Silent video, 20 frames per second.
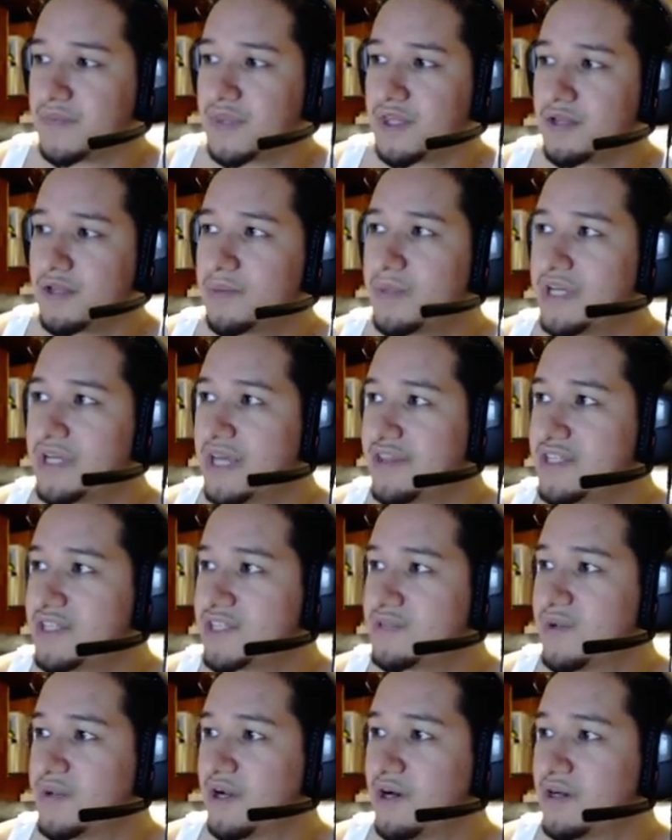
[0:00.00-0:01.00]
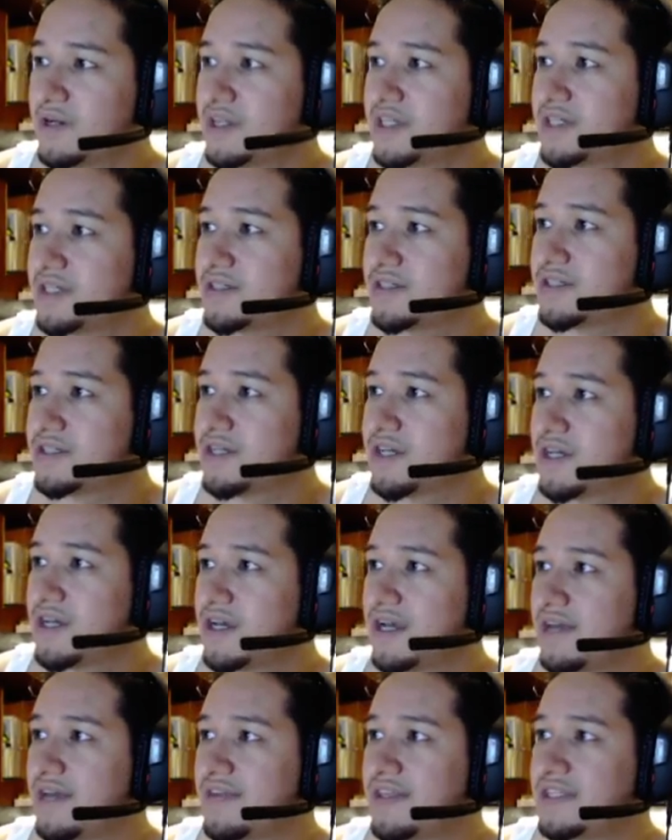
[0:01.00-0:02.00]
But yeah, this is my alt guild,
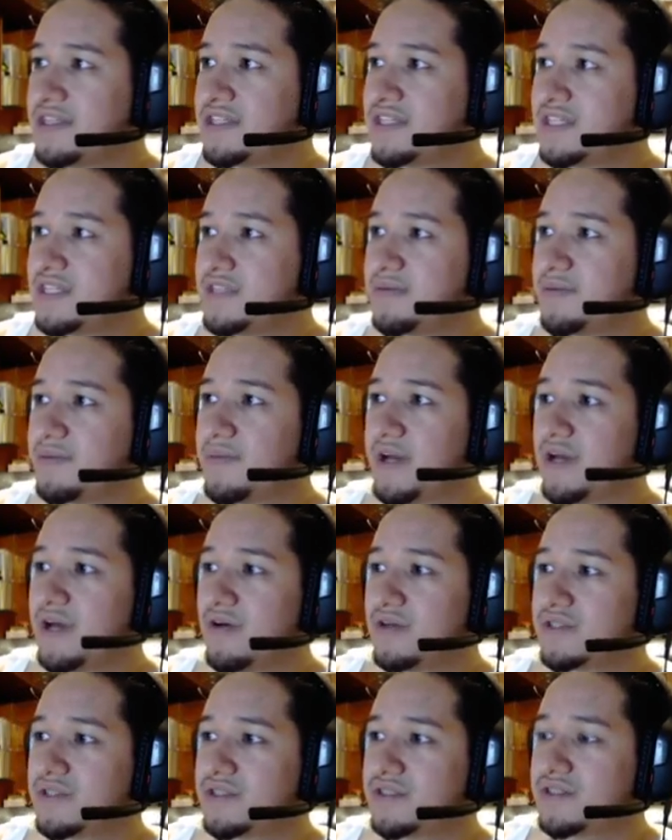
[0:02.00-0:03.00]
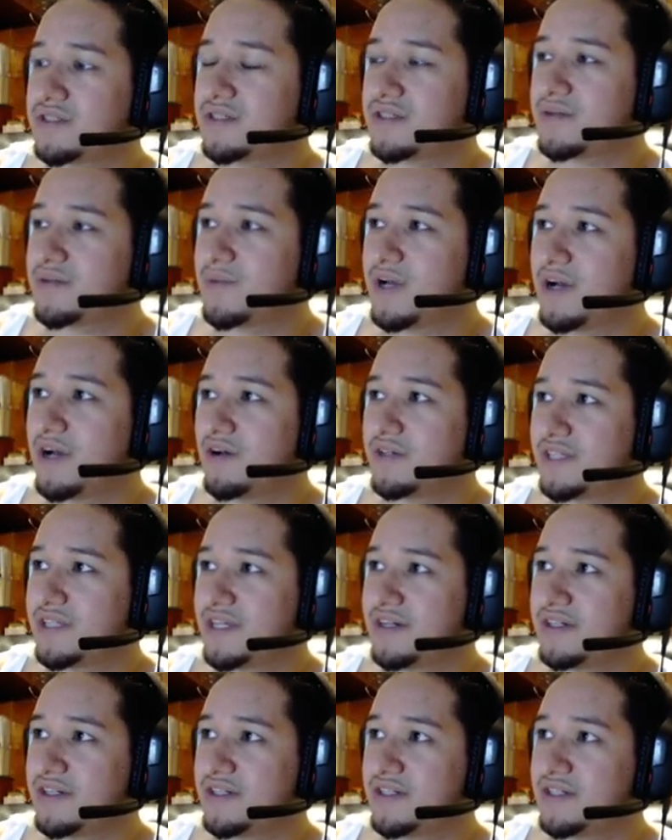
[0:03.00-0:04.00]
and this is my alt
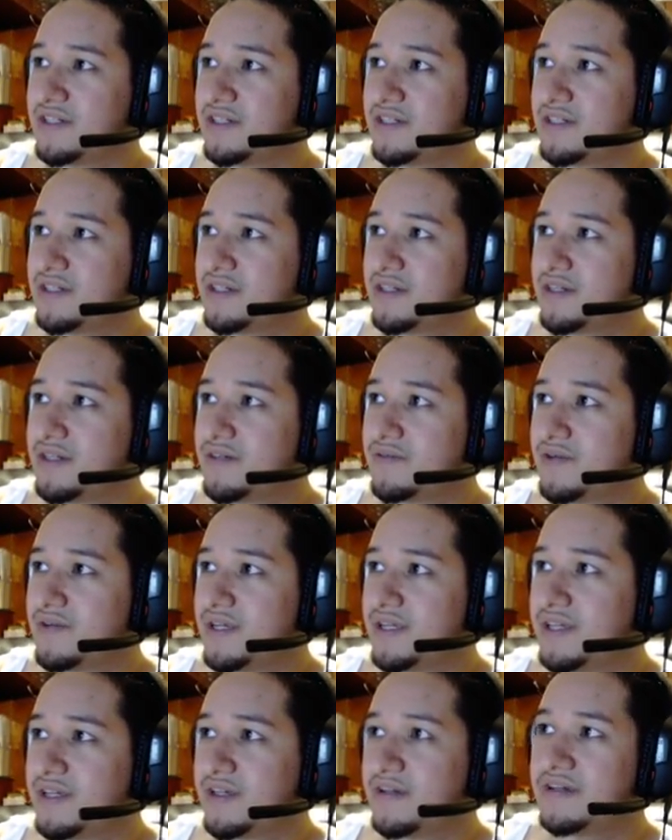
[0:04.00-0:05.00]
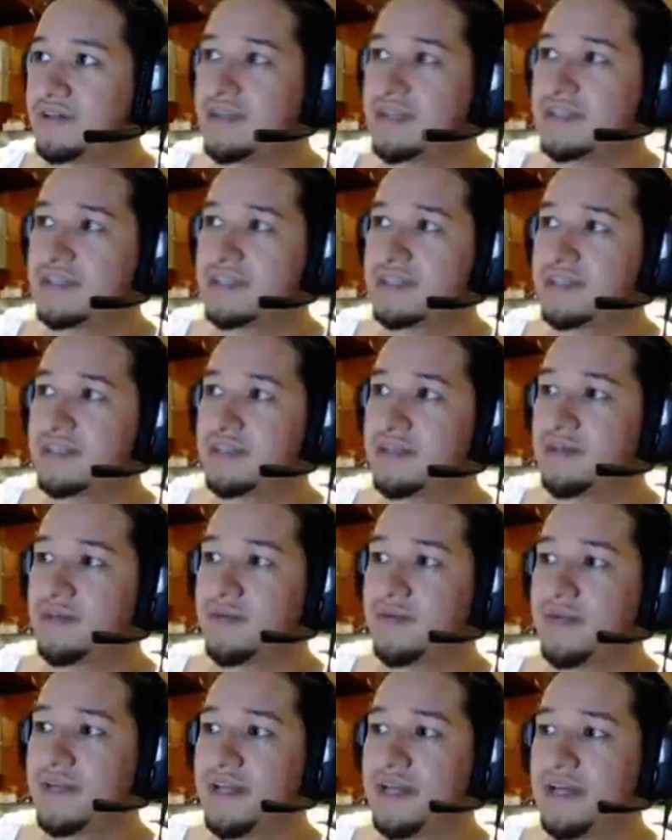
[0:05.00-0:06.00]
character right here. He has like the
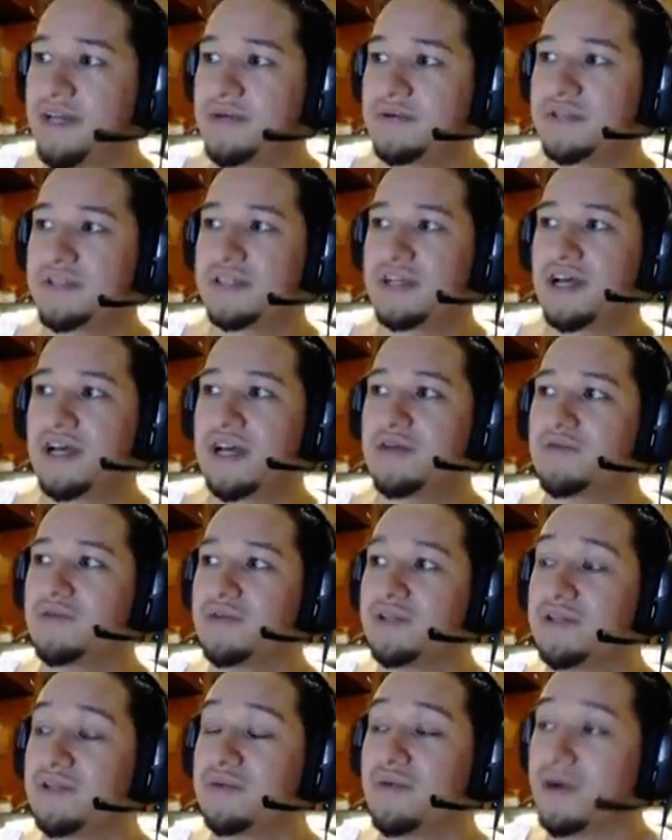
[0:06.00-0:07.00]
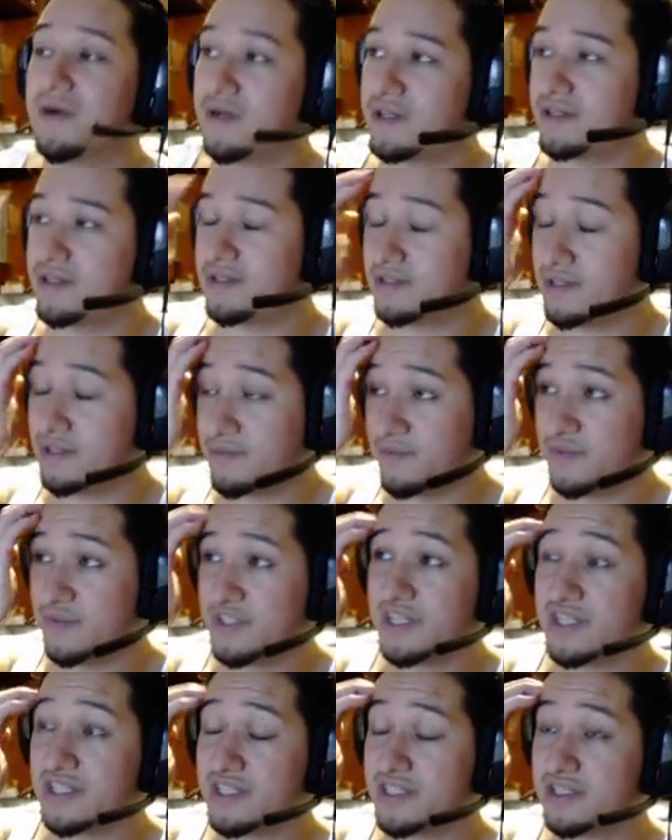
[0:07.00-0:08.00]
Limit hat, which I really want. I'm
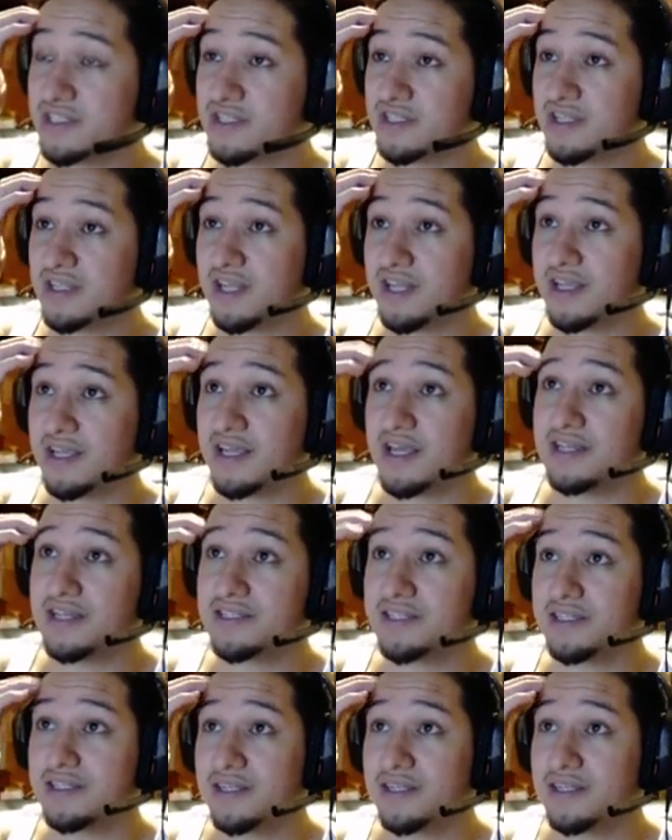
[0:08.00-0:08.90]
jealous that he has it.